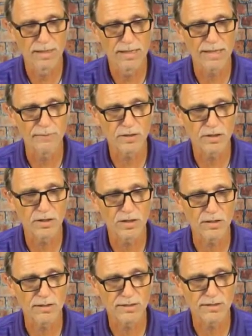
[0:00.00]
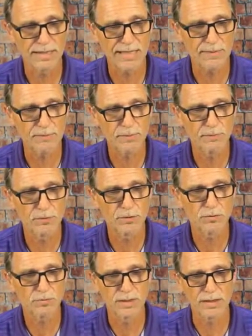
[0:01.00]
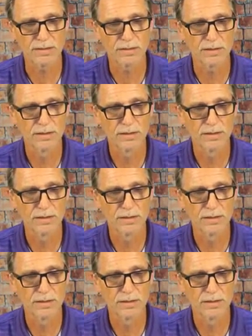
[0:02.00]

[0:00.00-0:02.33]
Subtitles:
I'm going to call it stop push button.